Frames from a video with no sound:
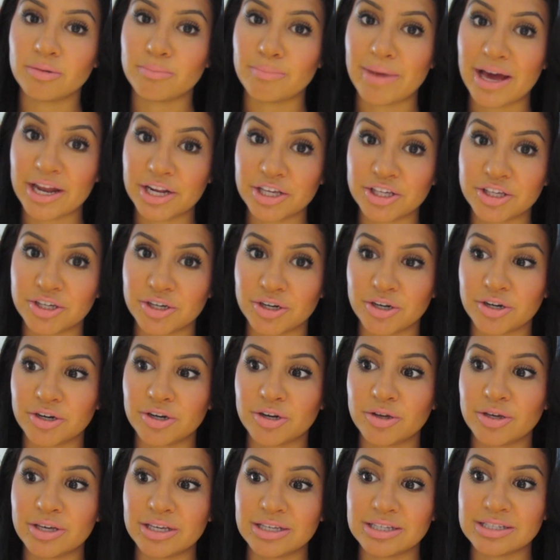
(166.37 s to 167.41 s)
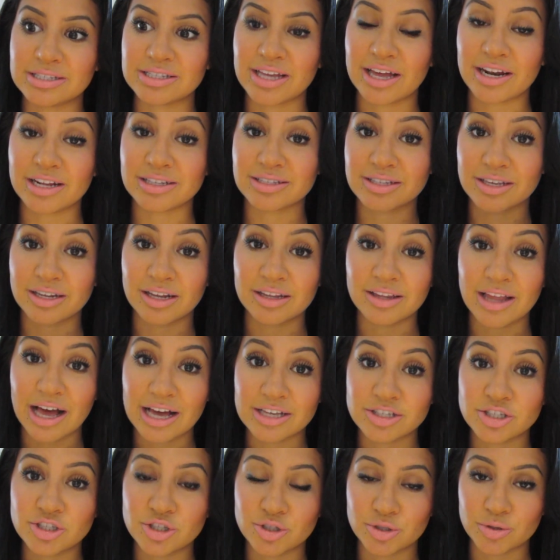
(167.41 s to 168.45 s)
manicure is that it's going to
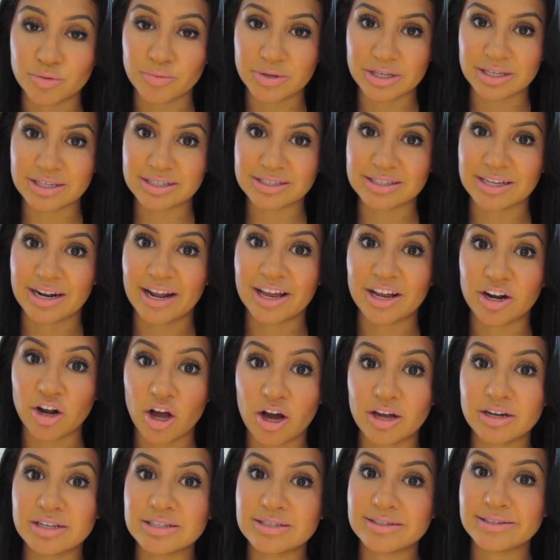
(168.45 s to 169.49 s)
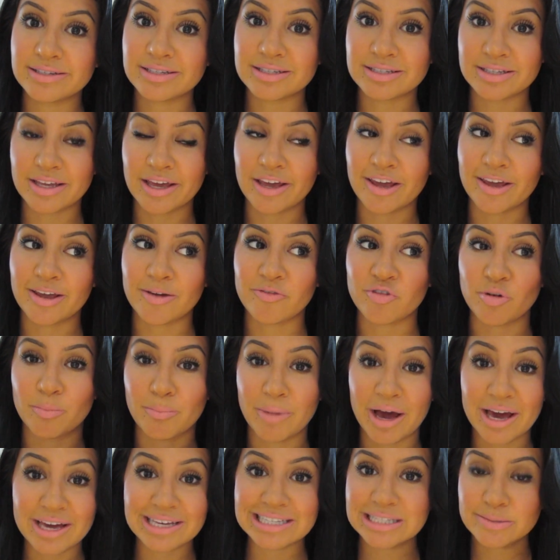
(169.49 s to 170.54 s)
last two weeks and I can honestly say from
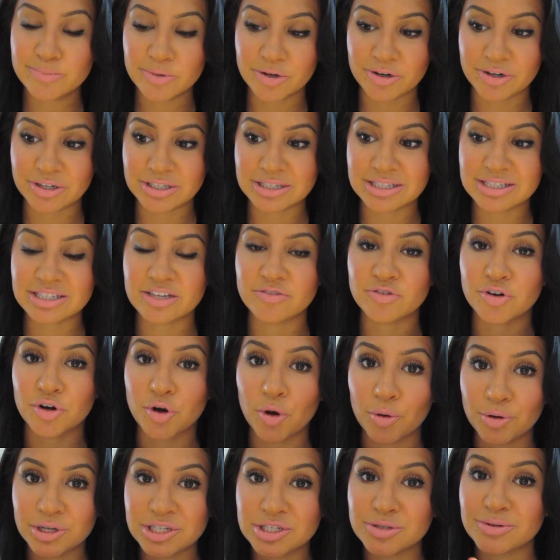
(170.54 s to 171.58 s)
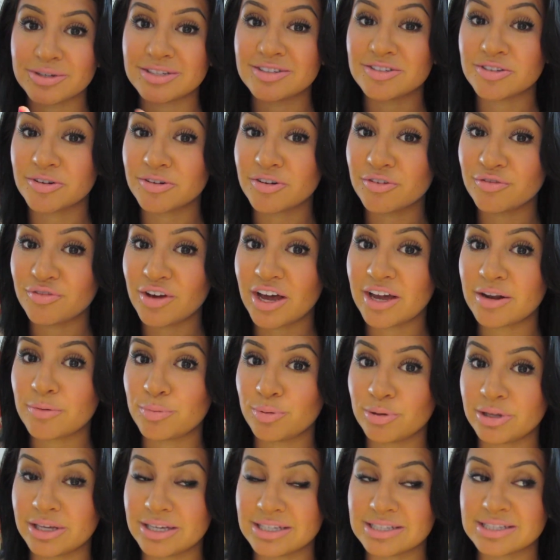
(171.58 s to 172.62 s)
my experience if you're going to a certified
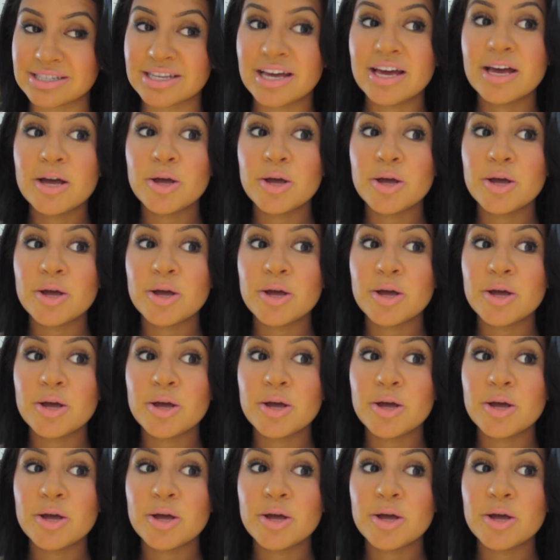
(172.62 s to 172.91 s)
place